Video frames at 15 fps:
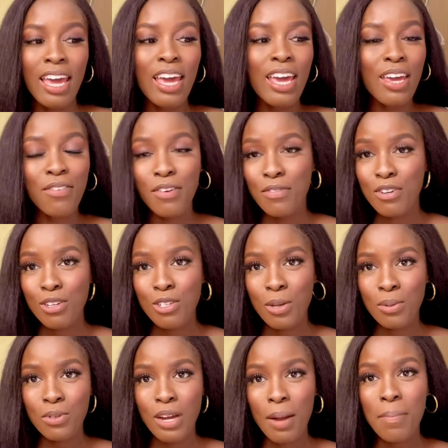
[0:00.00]
If you've not
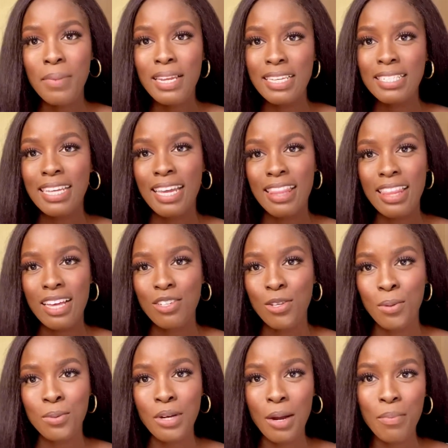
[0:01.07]
subscribed, please hit that
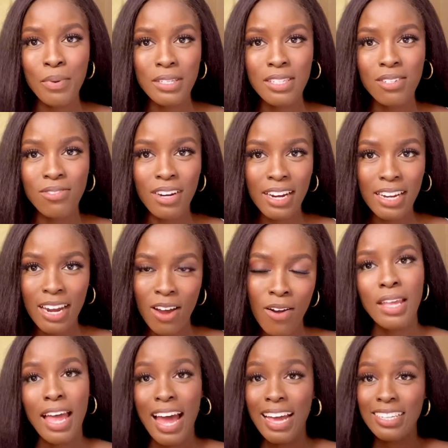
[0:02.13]
subscribe button right now
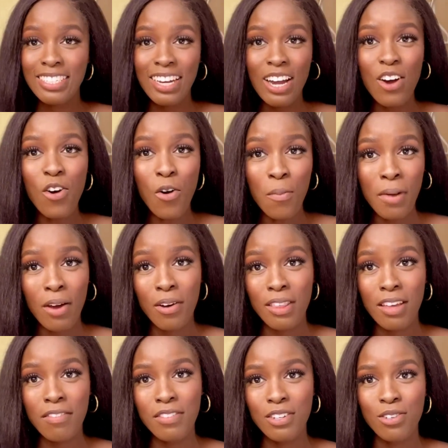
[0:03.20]
and check out all my
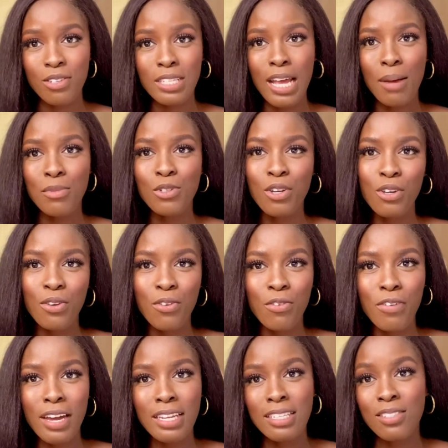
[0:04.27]
other videos. I'm sure you'll
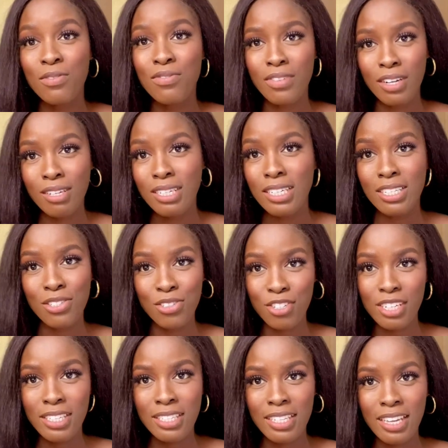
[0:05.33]
find it very
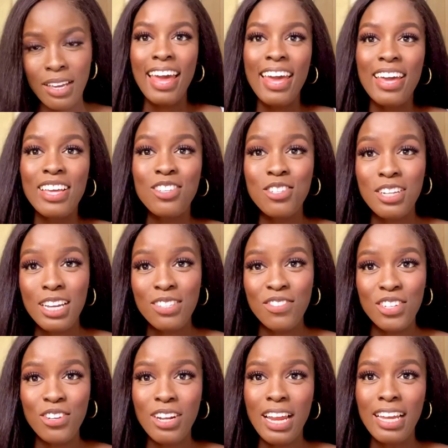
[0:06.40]
interesting. In today's
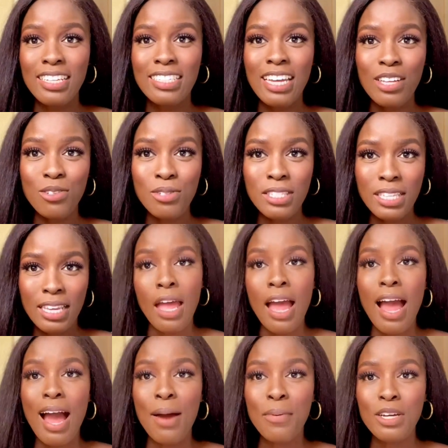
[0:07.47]
video, like the title says,
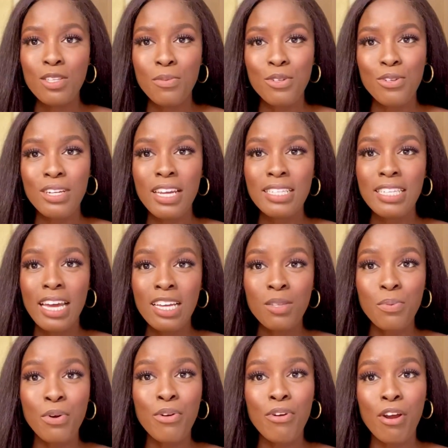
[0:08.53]
I'm going to be doing a
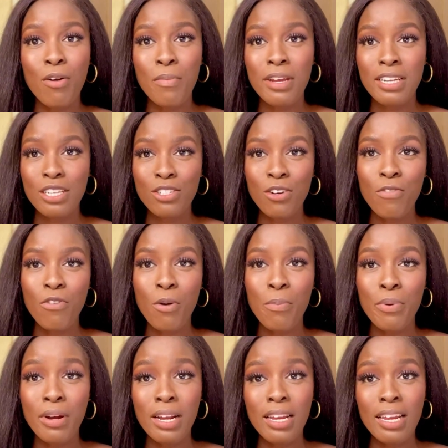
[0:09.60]
textbook recommendation for
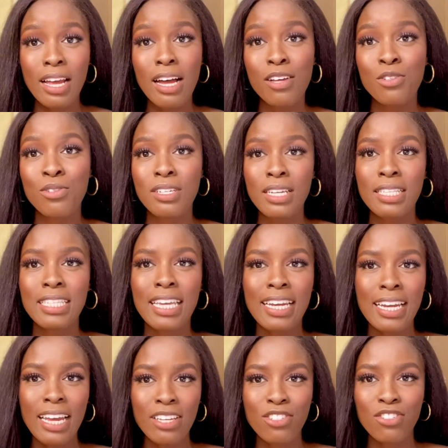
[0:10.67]
preclinical students
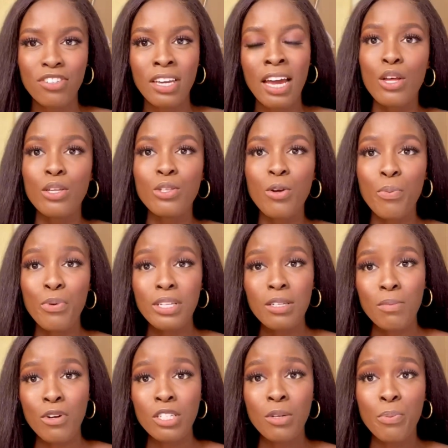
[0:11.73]
in Nigeria. So pretty
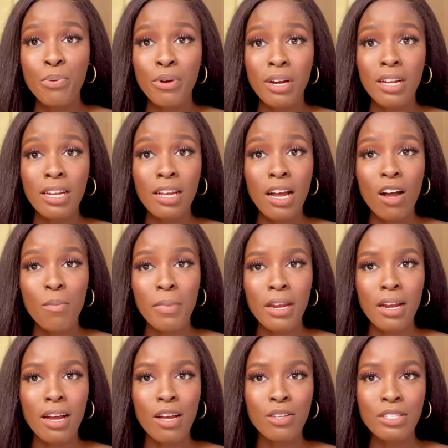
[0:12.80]
much preclinical
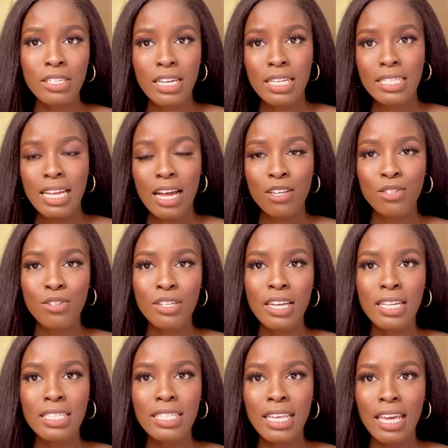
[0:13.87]
medical students are
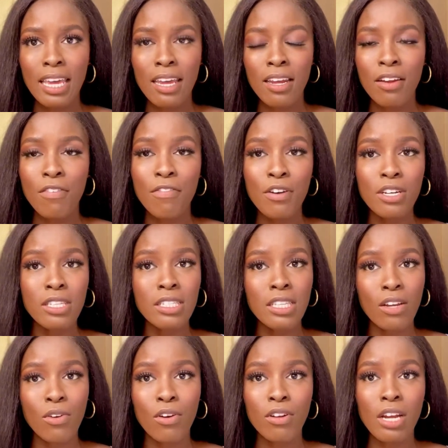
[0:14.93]
students in first,
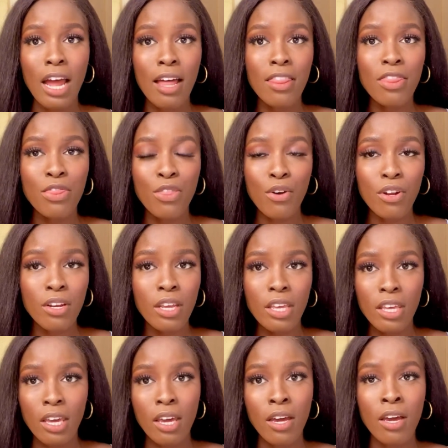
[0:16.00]
second and third
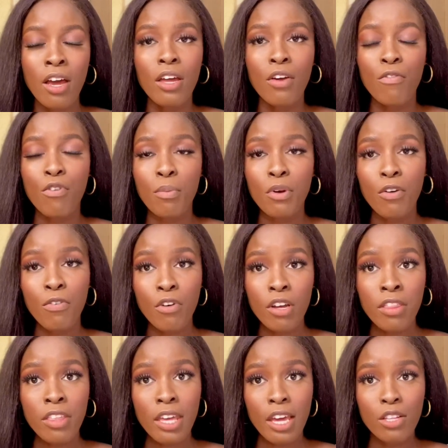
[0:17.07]
year. From your
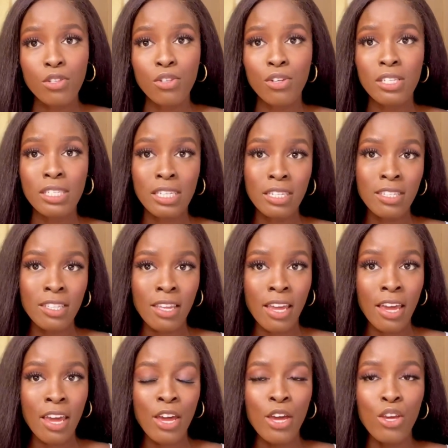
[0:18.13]
fourth year to your sixth
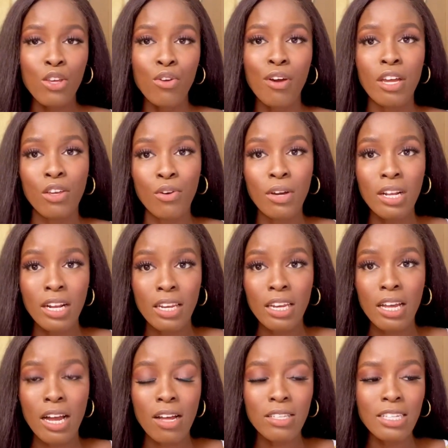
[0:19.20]
year, you're in your
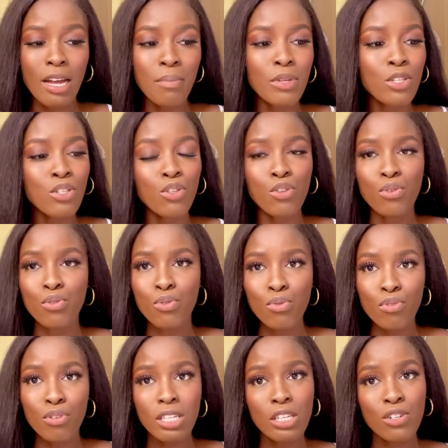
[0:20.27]
clinicals. That means you
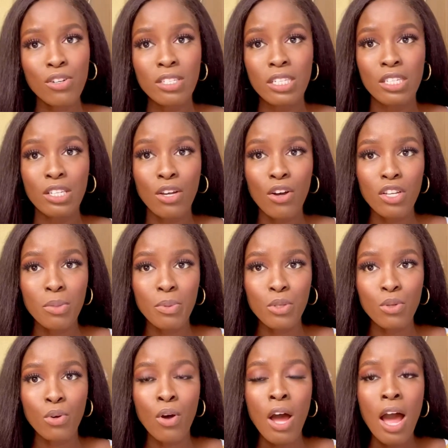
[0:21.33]
do rotations in the
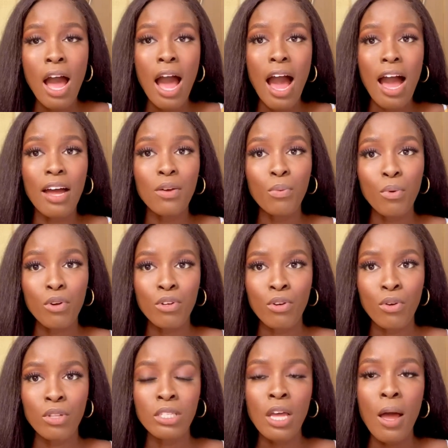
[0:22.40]
hospital and
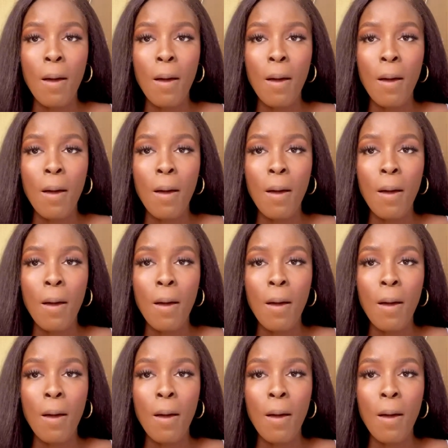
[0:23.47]
whatnot.